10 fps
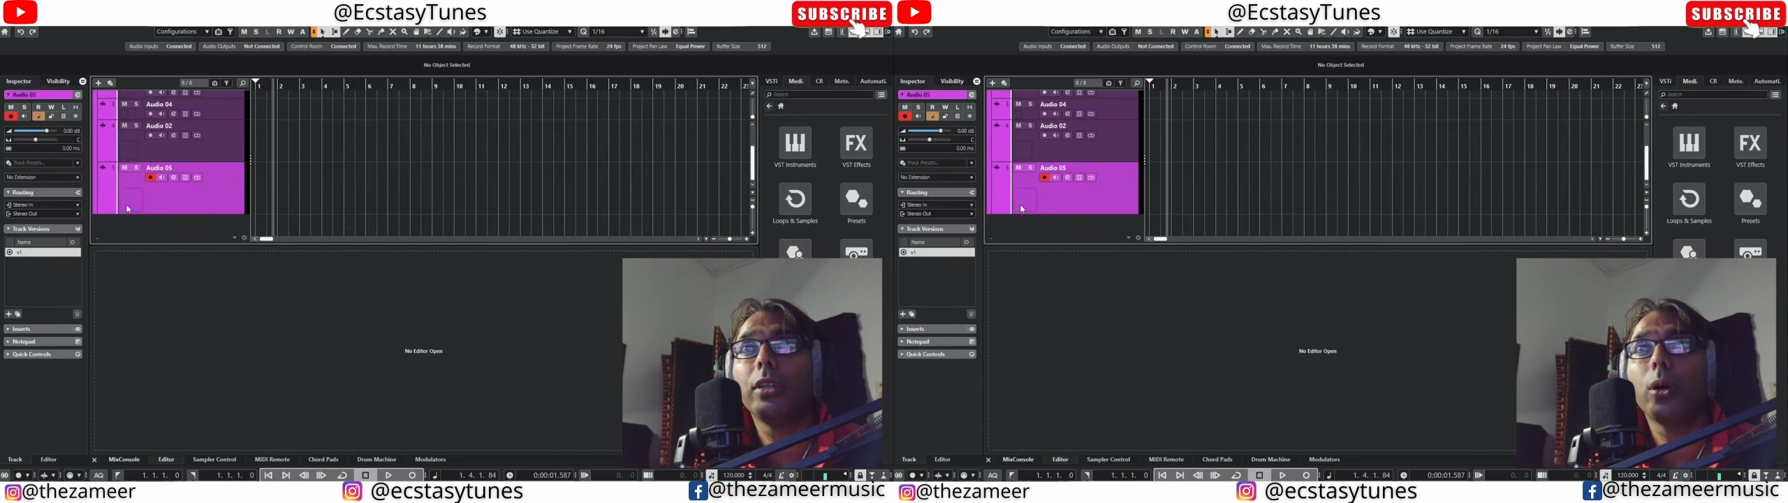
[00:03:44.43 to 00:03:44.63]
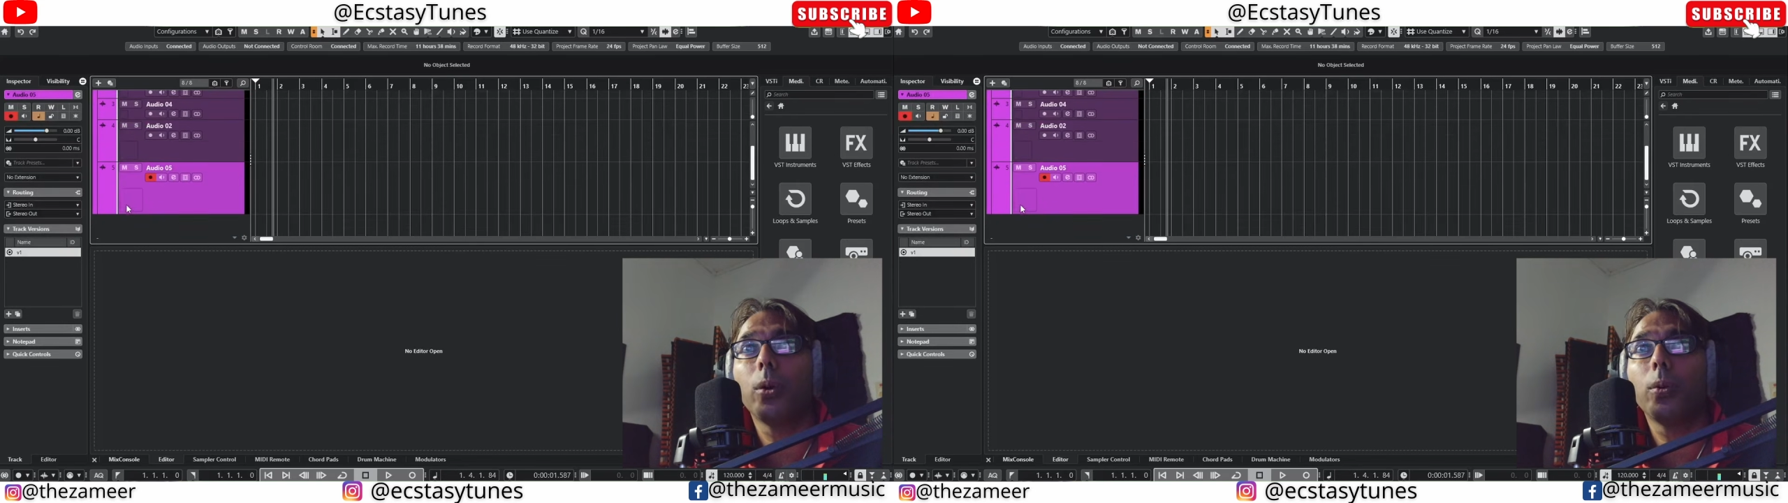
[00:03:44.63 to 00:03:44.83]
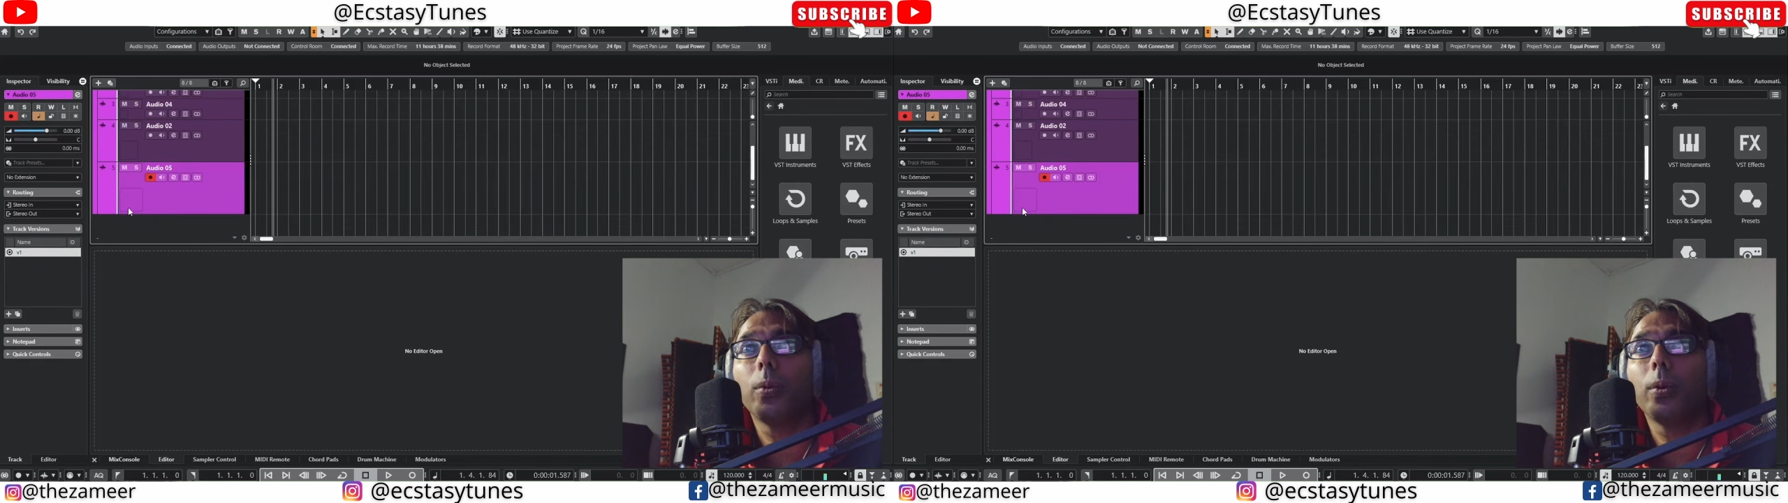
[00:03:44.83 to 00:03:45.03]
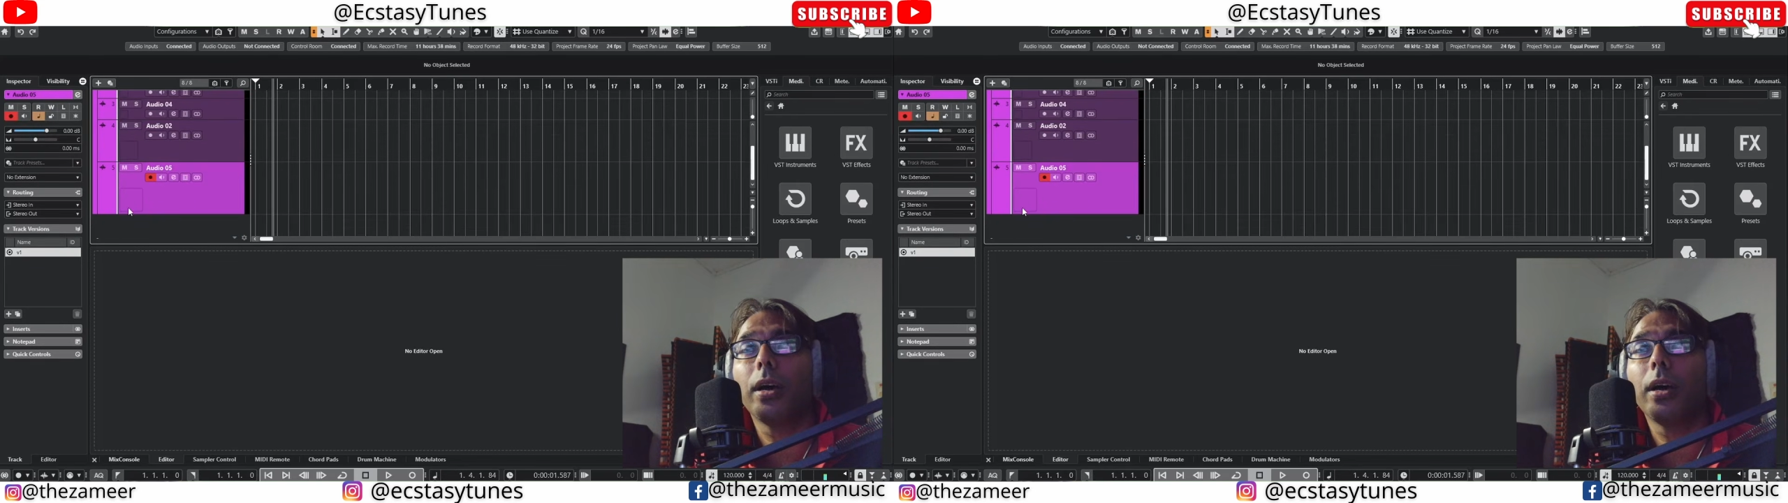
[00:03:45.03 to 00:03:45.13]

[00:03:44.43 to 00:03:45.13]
though